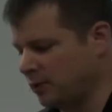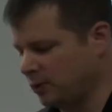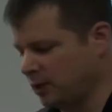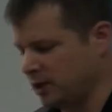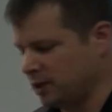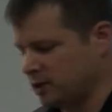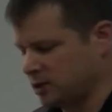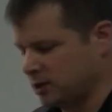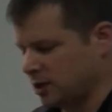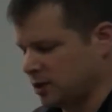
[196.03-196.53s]
I
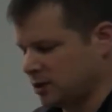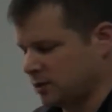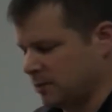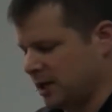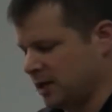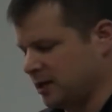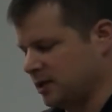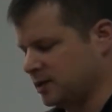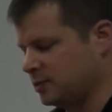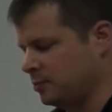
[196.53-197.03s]
really started to
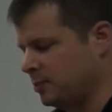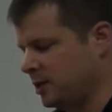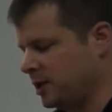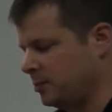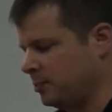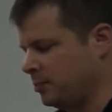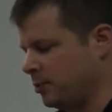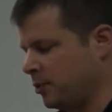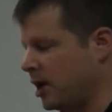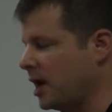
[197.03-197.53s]
make this
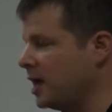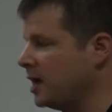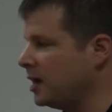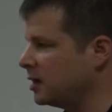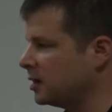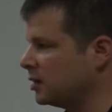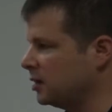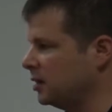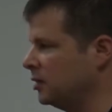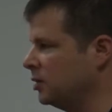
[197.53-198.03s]
big
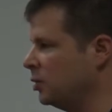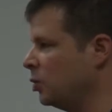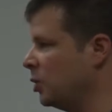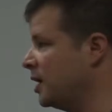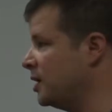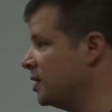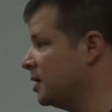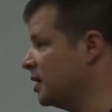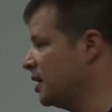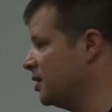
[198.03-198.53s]
break in the
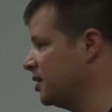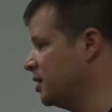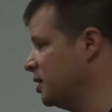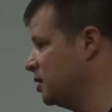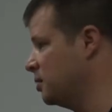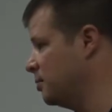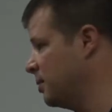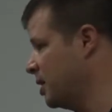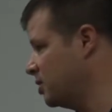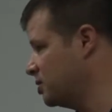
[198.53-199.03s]
way that I
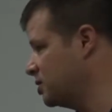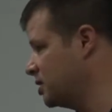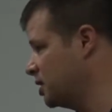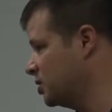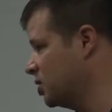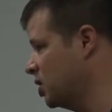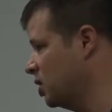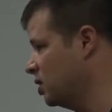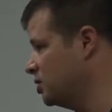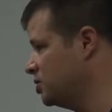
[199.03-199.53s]
think about
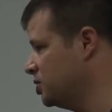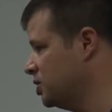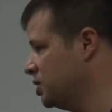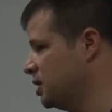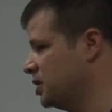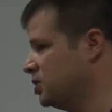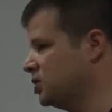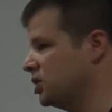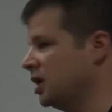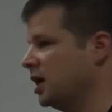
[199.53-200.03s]
technology
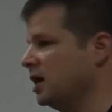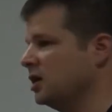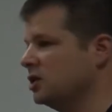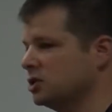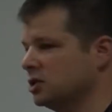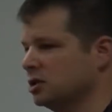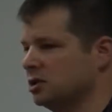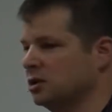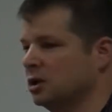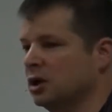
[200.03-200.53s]
in
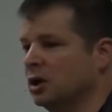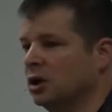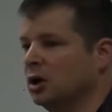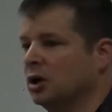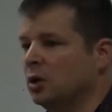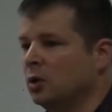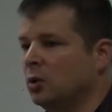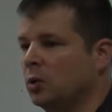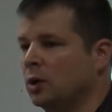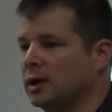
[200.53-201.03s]
education,
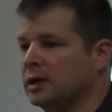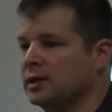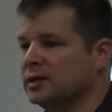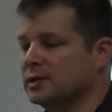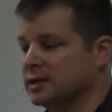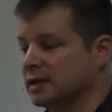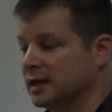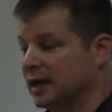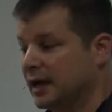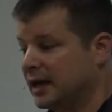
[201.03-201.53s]

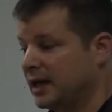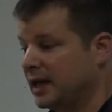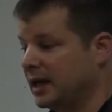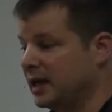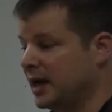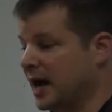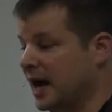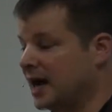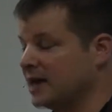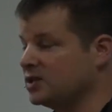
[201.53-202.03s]
was,
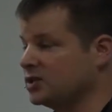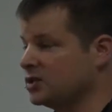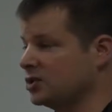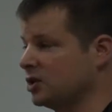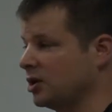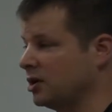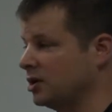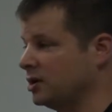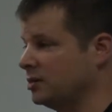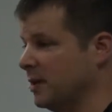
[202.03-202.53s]
again, I
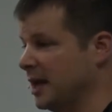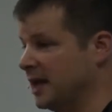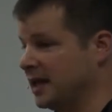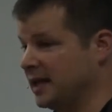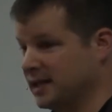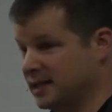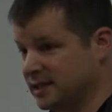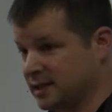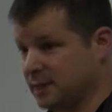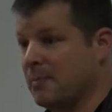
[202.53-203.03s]
started
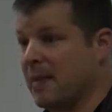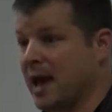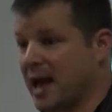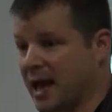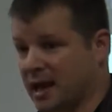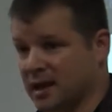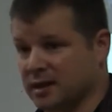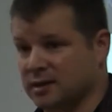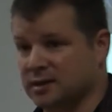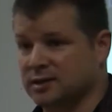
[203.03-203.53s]
making
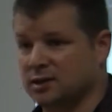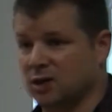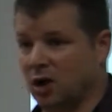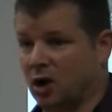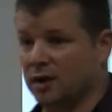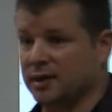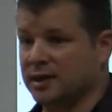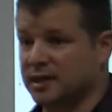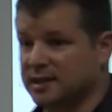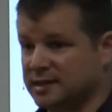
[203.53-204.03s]
demands
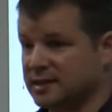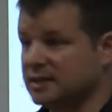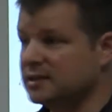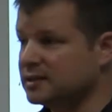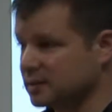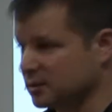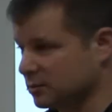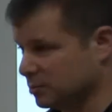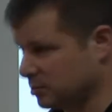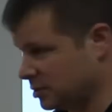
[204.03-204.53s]
on the
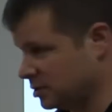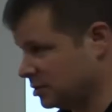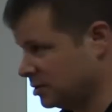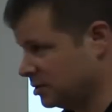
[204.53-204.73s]
system,